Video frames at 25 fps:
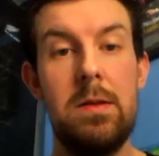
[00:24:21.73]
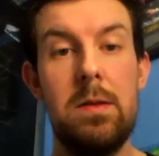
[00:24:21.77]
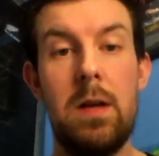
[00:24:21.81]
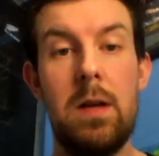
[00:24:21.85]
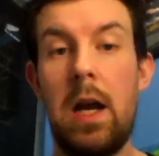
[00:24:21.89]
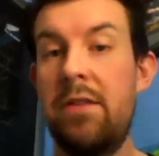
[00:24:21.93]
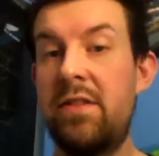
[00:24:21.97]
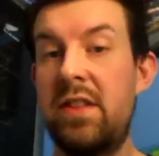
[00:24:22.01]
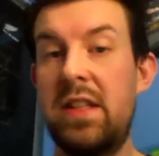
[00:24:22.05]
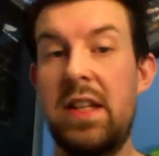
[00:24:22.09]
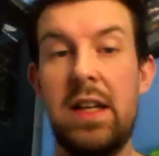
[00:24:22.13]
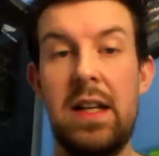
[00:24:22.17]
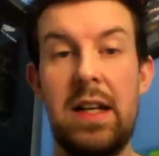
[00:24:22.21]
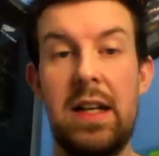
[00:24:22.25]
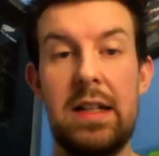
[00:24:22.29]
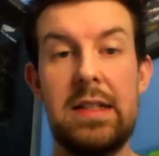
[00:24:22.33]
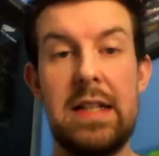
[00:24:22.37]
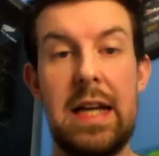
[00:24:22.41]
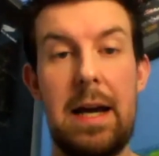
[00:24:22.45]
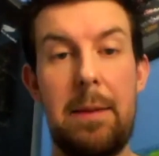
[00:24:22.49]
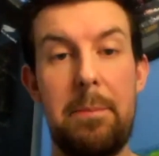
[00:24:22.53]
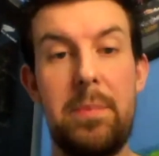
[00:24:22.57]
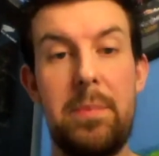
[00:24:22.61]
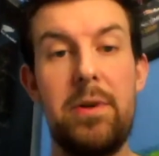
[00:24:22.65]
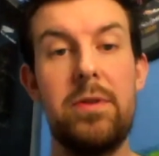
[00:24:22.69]
I've seen
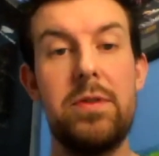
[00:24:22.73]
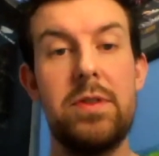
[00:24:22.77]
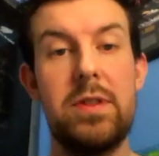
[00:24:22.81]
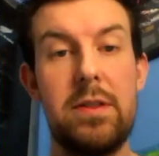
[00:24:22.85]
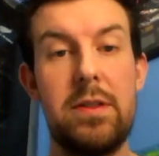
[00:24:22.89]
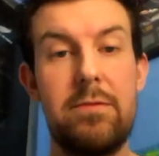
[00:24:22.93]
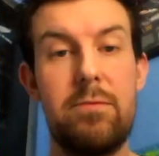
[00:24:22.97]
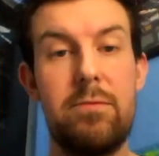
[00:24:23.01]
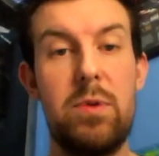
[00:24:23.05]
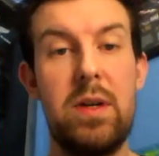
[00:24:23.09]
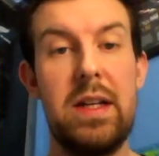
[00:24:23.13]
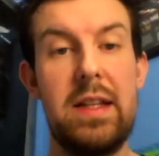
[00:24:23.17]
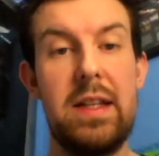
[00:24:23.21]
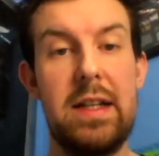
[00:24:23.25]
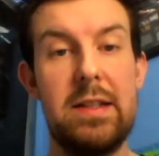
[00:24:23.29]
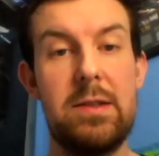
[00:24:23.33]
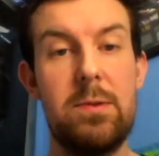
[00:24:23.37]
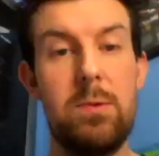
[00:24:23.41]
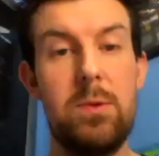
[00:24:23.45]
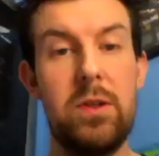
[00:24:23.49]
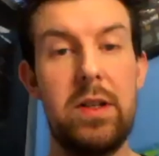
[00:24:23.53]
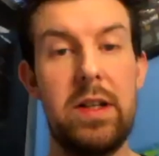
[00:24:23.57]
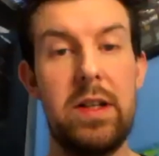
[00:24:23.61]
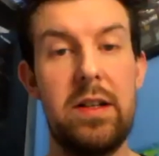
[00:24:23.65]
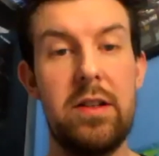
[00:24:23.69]
examples of where that's
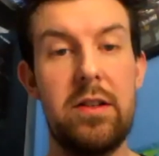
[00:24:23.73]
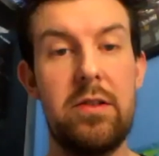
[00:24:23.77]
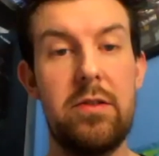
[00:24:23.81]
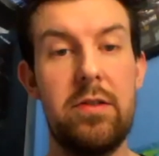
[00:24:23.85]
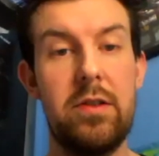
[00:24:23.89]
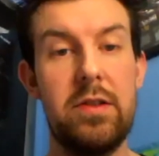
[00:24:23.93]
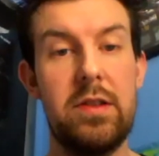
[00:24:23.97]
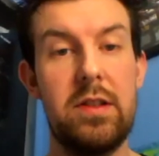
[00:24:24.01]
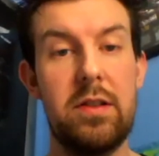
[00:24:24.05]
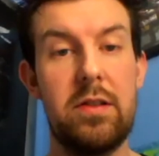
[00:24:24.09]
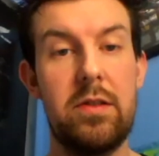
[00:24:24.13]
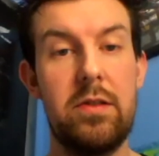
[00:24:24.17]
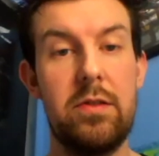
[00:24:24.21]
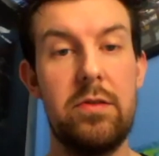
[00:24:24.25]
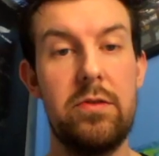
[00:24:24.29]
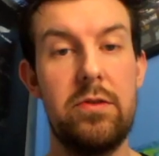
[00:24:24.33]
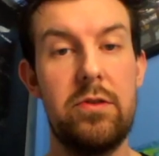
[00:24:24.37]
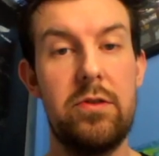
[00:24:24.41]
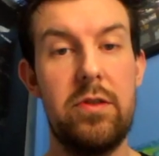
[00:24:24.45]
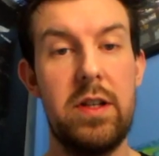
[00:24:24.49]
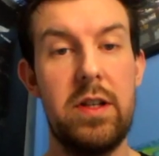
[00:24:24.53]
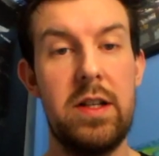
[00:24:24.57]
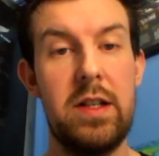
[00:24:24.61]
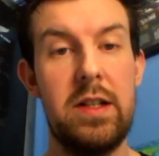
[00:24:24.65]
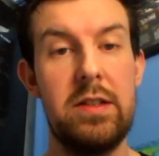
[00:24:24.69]
working across the
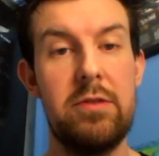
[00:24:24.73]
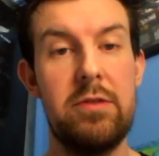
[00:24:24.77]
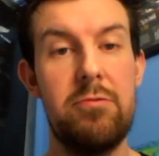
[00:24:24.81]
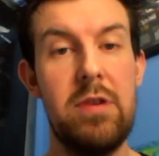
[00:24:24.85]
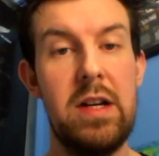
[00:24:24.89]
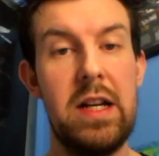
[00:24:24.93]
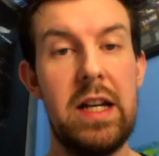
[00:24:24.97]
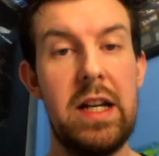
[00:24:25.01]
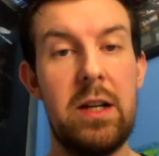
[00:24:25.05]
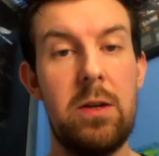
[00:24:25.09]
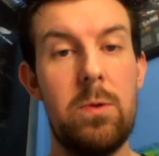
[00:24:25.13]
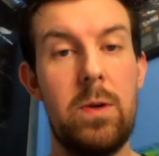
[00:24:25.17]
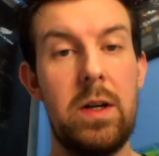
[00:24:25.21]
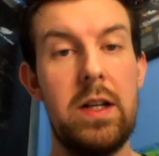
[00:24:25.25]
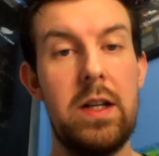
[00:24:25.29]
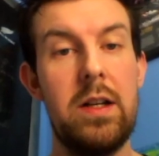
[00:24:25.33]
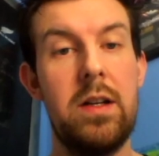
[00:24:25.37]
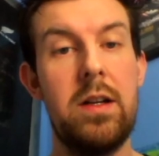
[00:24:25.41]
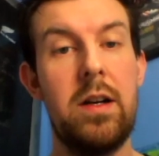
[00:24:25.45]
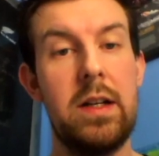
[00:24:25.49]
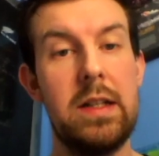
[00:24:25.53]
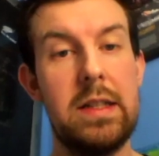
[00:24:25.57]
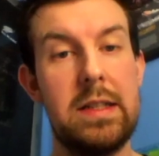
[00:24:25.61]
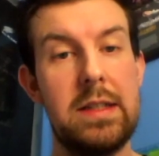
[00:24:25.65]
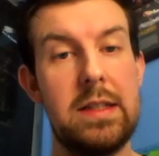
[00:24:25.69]
country, and it's really quite
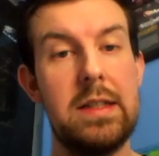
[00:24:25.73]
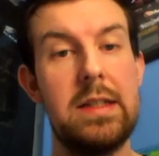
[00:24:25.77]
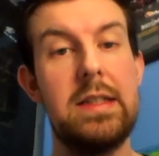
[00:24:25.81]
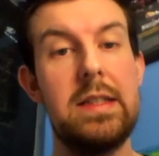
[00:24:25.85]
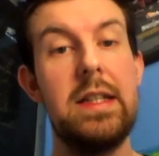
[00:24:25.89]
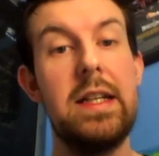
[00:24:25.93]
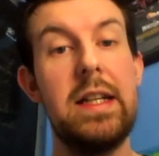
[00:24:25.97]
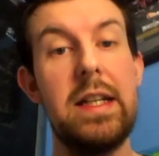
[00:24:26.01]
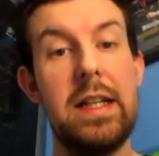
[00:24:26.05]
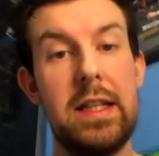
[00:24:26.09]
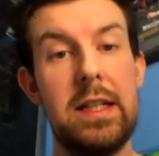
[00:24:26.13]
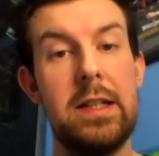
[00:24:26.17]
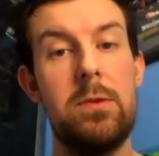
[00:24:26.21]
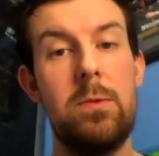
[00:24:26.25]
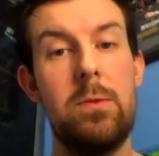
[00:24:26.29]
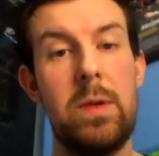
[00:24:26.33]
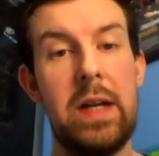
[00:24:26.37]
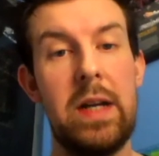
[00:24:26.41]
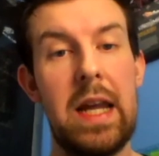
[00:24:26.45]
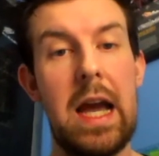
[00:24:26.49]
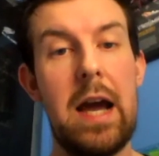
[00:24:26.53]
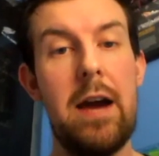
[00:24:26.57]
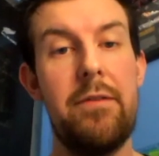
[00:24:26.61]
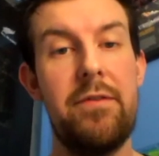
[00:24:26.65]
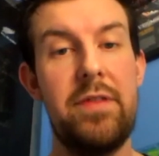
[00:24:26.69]
nice to see that
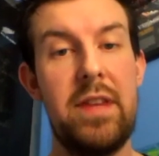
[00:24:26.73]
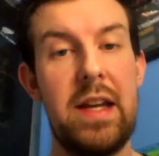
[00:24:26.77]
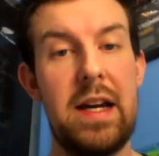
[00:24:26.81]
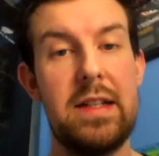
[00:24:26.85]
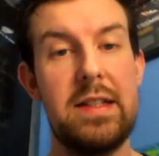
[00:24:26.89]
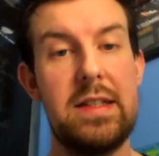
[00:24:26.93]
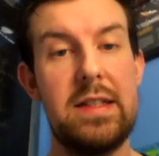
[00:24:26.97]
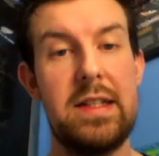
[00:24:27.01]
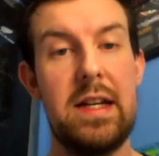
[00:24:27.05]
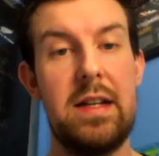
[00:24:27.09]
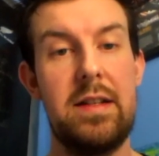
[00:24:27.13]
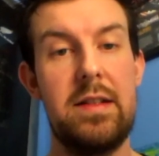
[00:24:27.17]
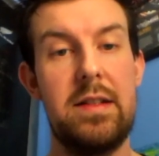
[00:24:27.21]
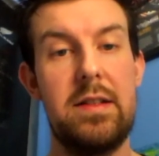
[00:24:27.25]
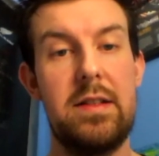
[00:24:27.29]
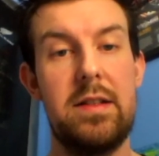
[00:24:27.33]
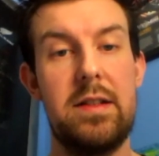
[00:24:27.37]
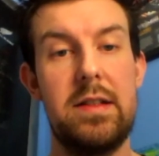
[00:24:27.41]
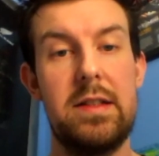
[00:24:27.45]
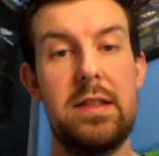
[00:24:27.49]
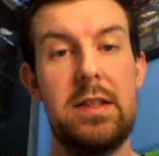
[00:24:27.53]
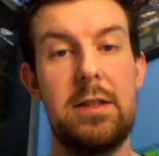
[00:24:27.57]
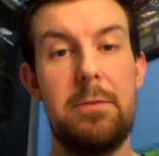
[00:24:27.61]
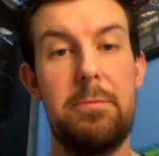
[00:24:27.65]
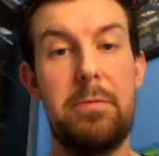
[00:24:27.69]
we have that
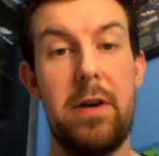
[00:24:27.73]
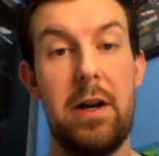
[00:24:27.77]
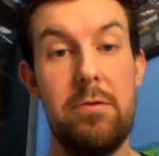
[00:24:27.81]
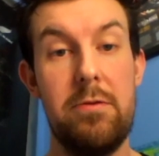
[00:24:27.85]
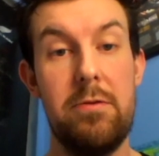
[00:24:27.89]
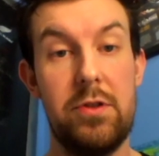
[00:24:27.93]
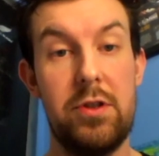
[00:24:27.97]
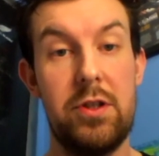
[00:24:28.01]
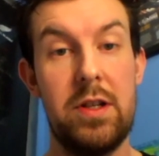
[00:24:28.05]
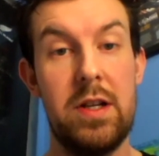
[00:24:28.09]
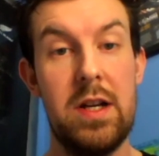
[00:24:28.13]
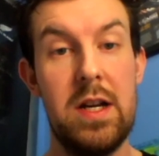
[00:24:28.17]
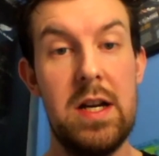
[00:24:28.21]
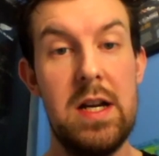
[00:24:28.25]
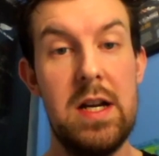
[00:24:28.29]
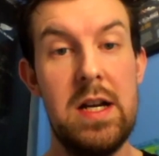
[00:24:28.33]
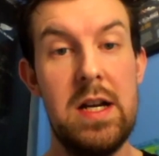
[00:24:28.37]
standardised approach,